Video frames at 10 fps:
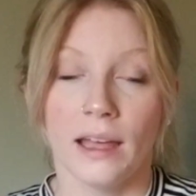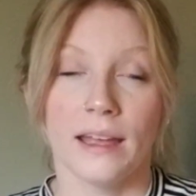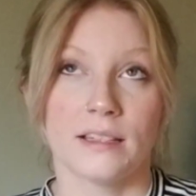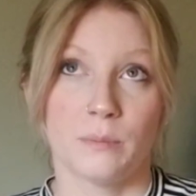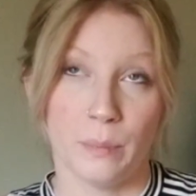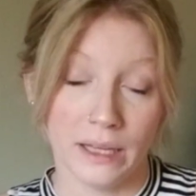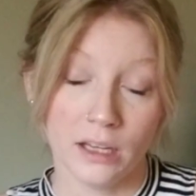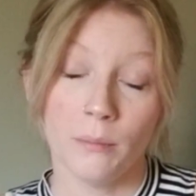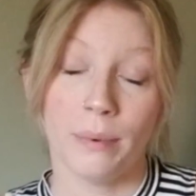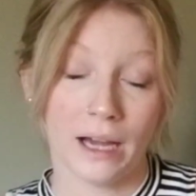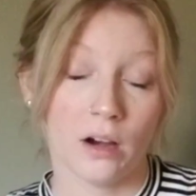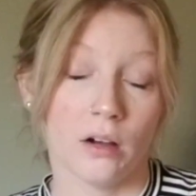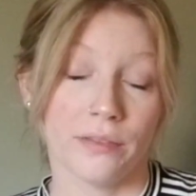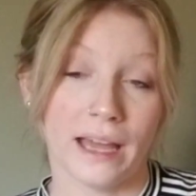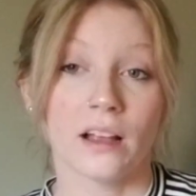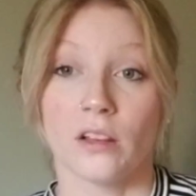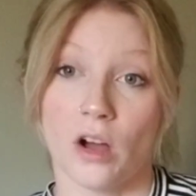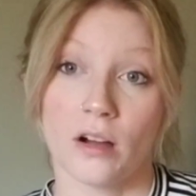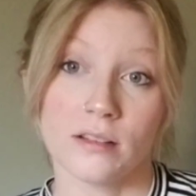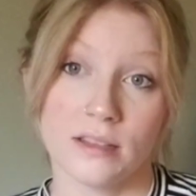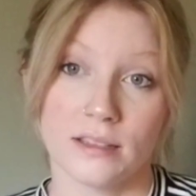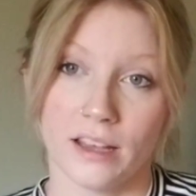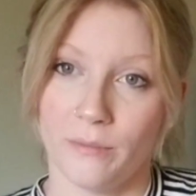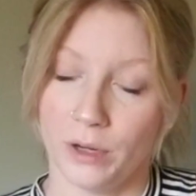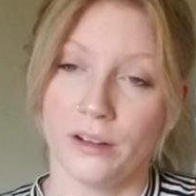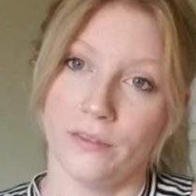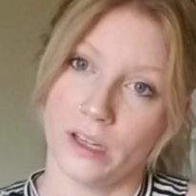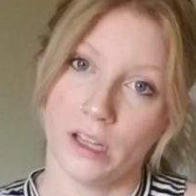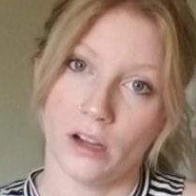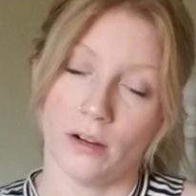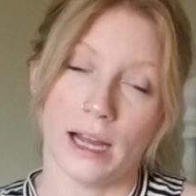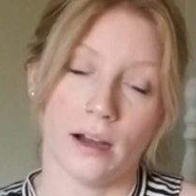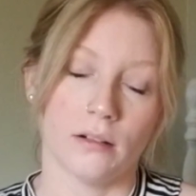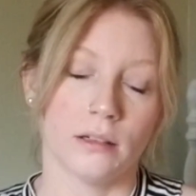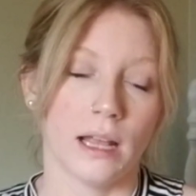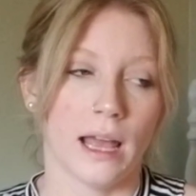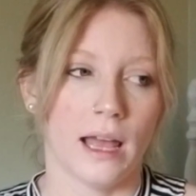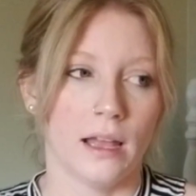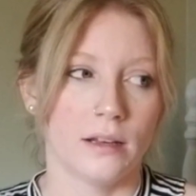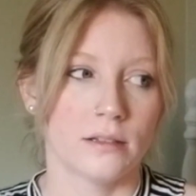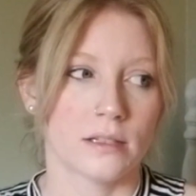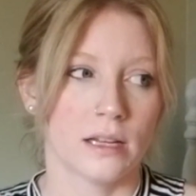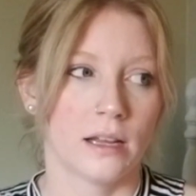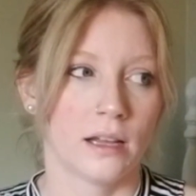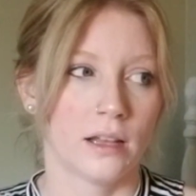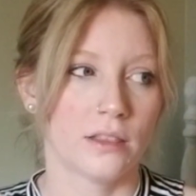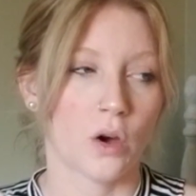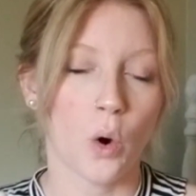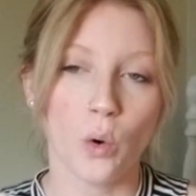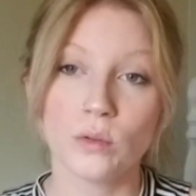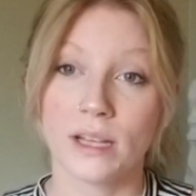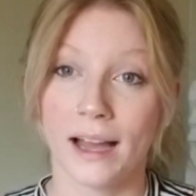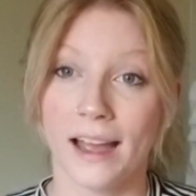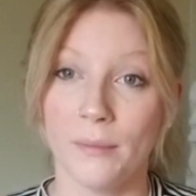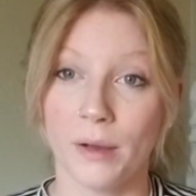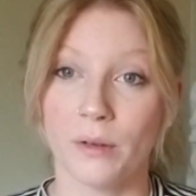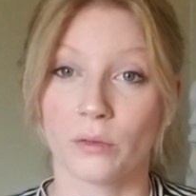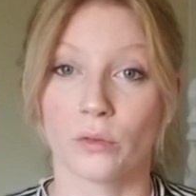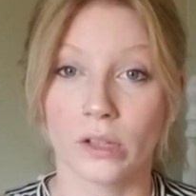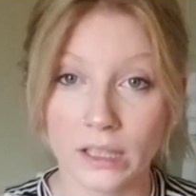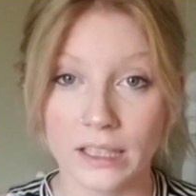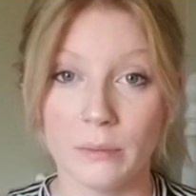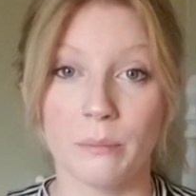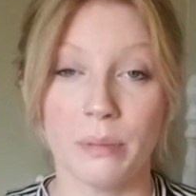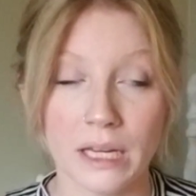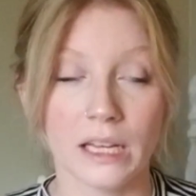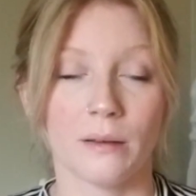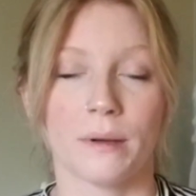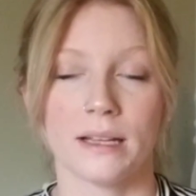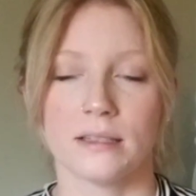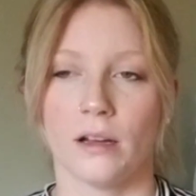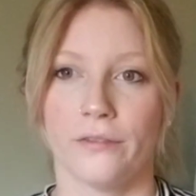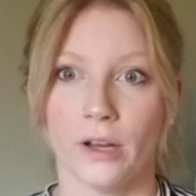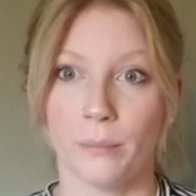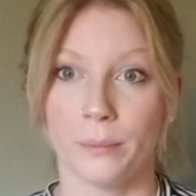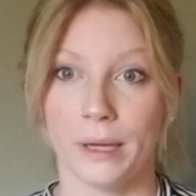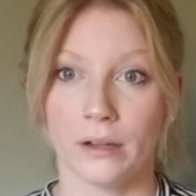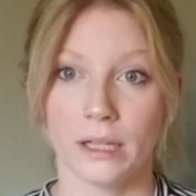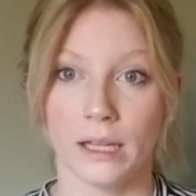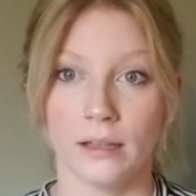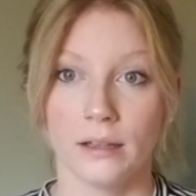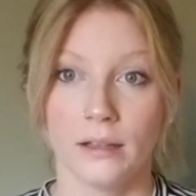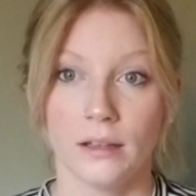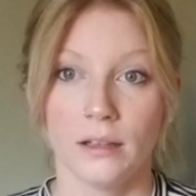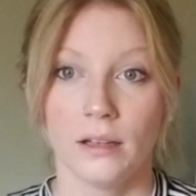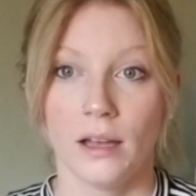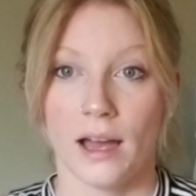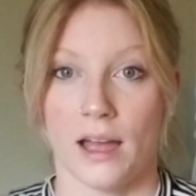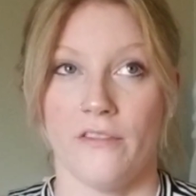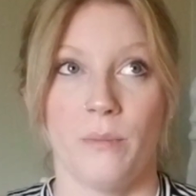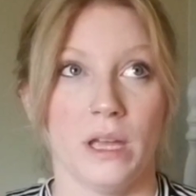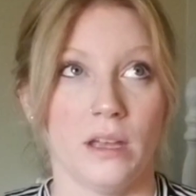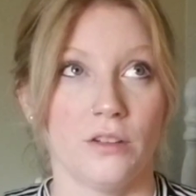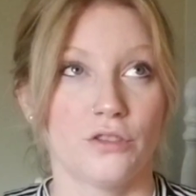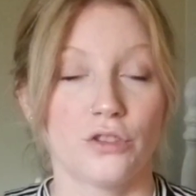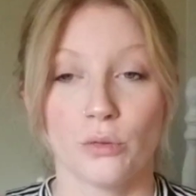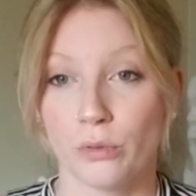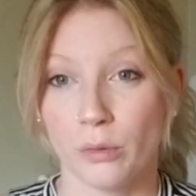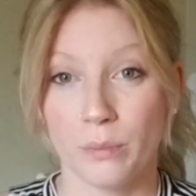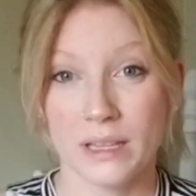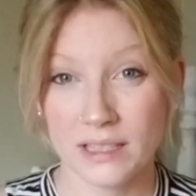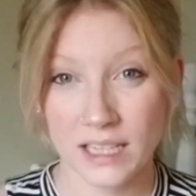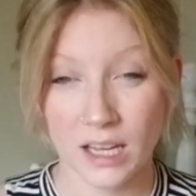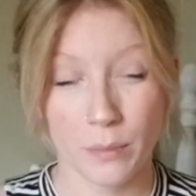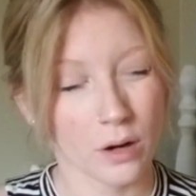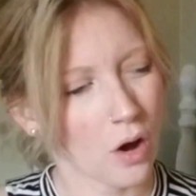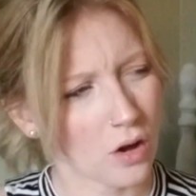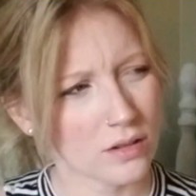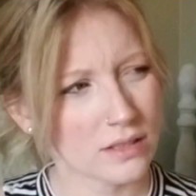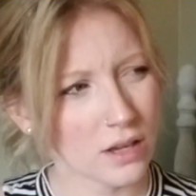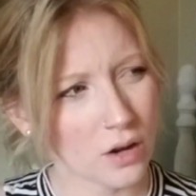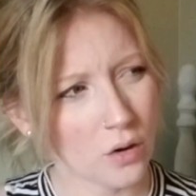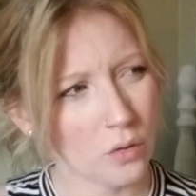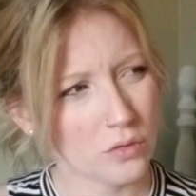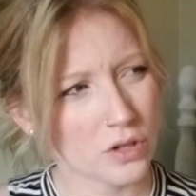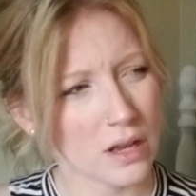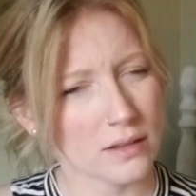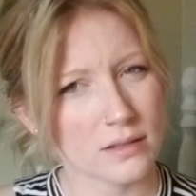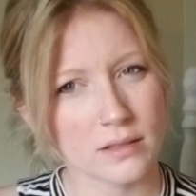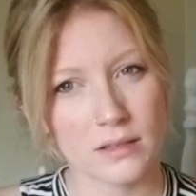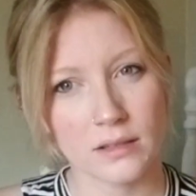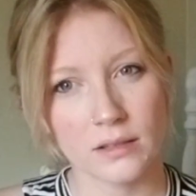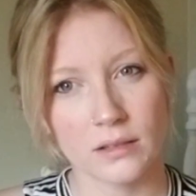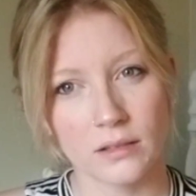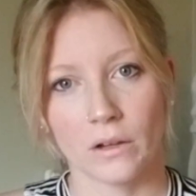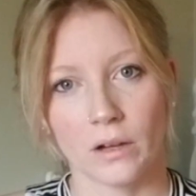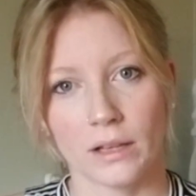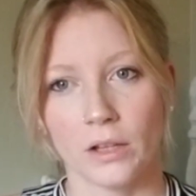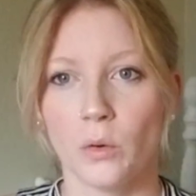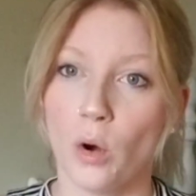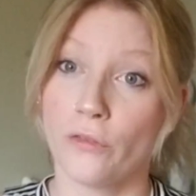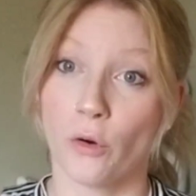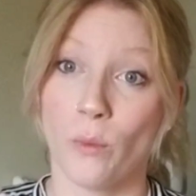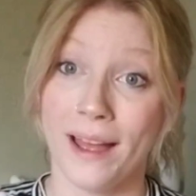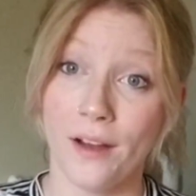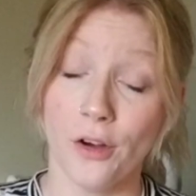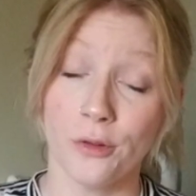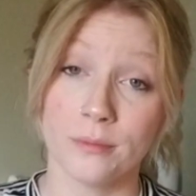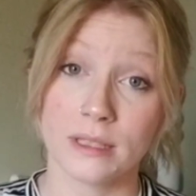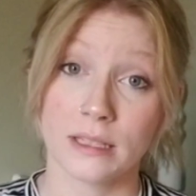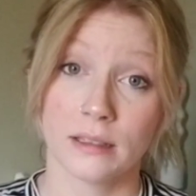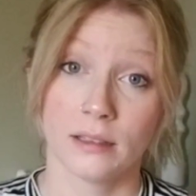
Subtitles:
It's been about that long since I put a video out, and the whole time I've been really beating myself up about it. I've been super busy, but also just a little overwhelmed